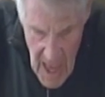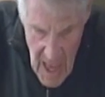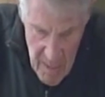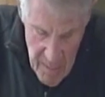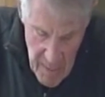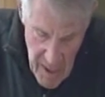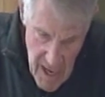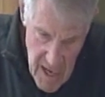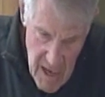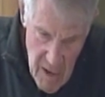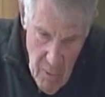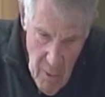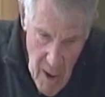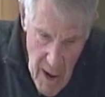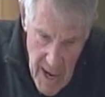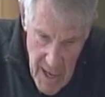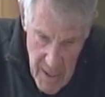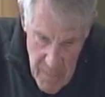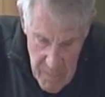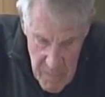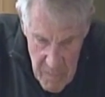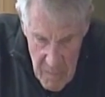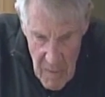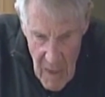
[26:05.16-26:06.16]
But
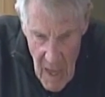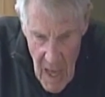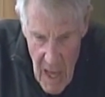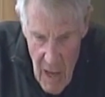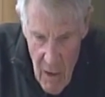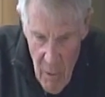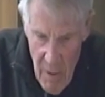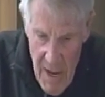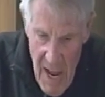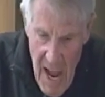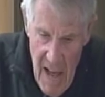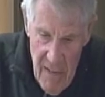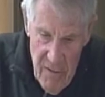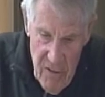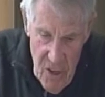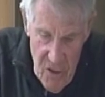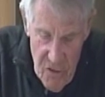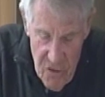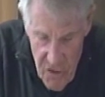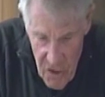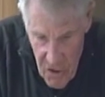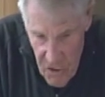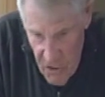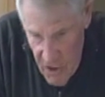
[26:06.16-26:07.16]
anyway, we had
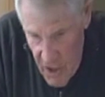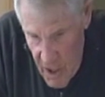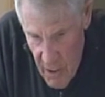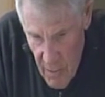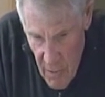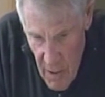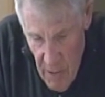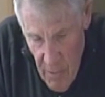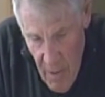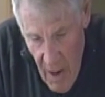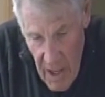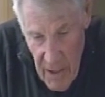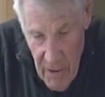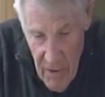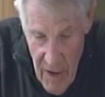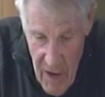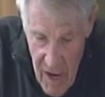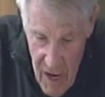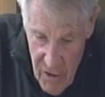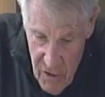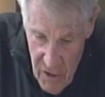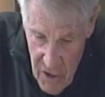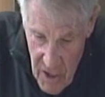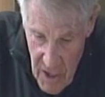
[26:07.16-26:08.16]
this uh, scenery
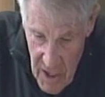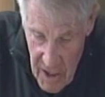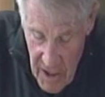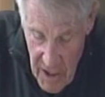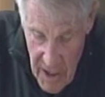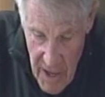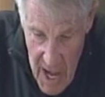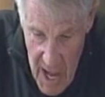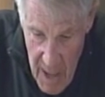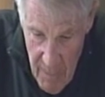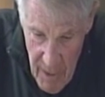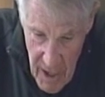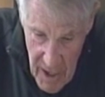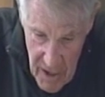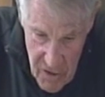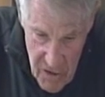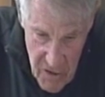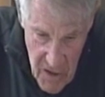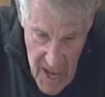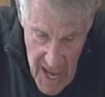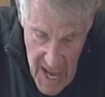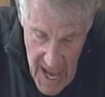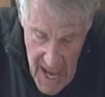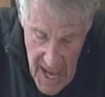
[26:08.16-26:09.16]
recreation
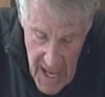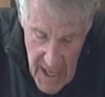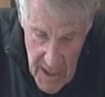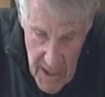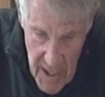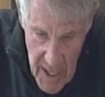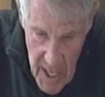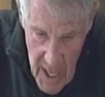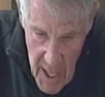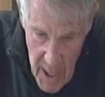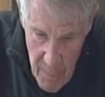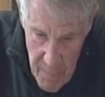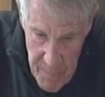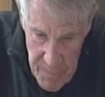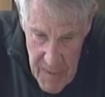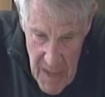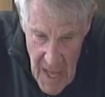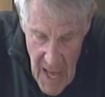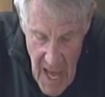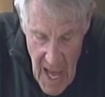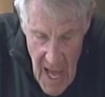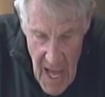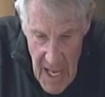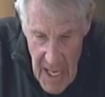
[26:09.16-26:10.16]
economics, and uh,
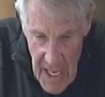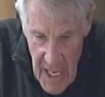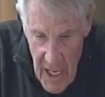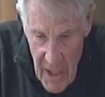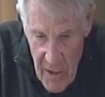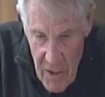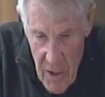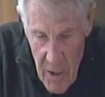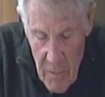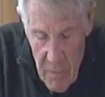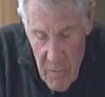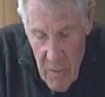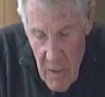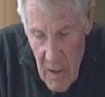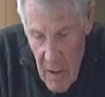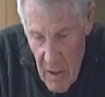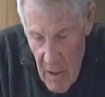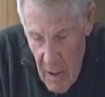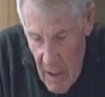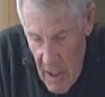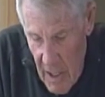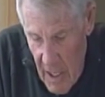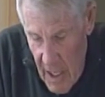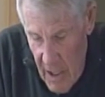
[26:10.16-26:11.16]
it
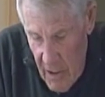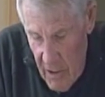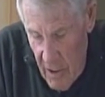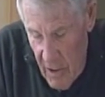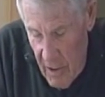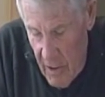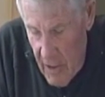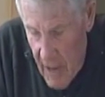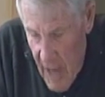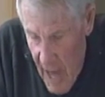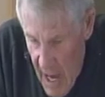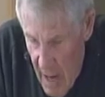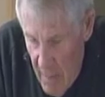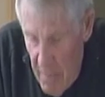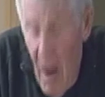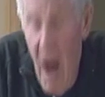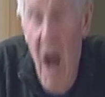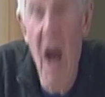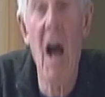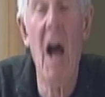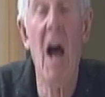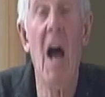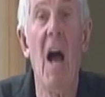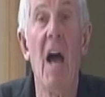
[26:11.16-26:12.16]
it lay
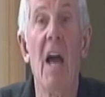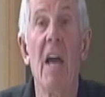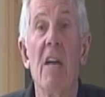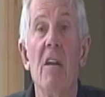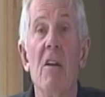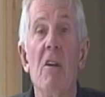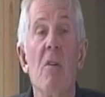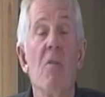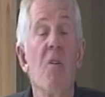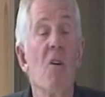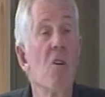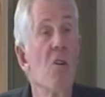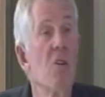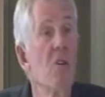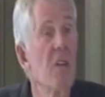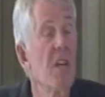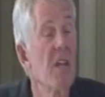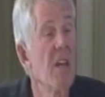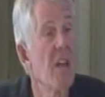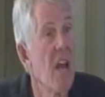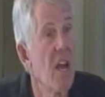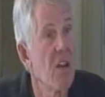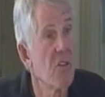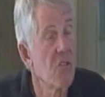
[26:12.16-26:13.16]
behind the
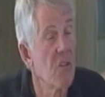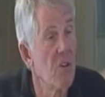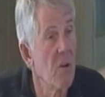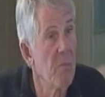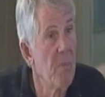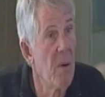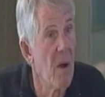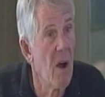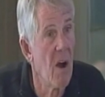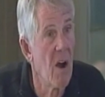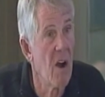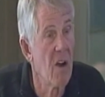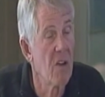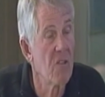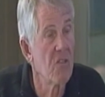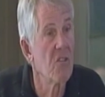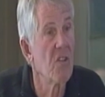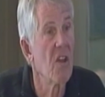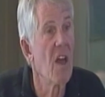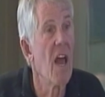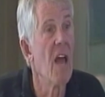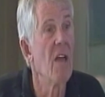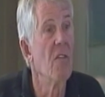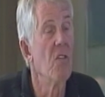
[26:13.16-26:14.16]
early national
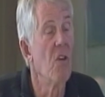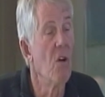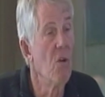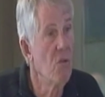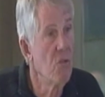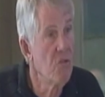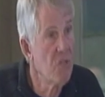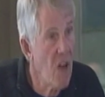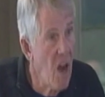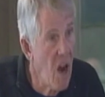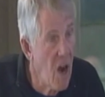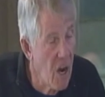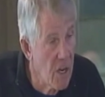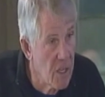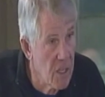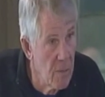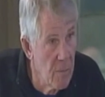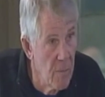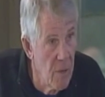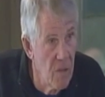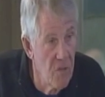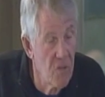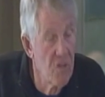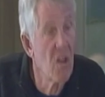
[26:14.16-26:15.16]
parks, and those
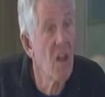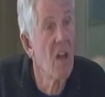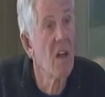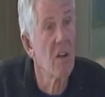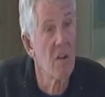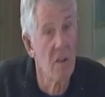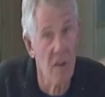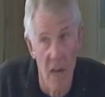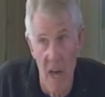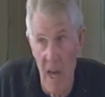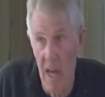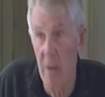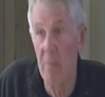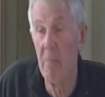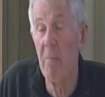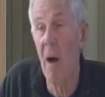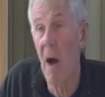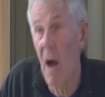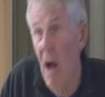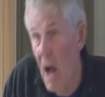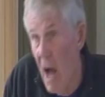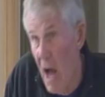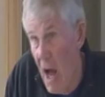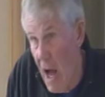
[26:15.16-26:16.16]
arguments lay
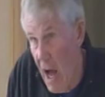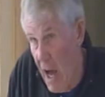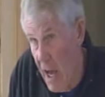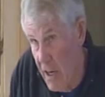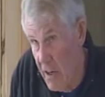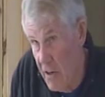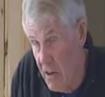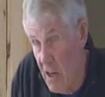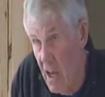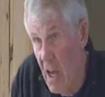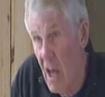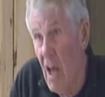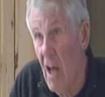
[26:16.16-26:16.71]
behind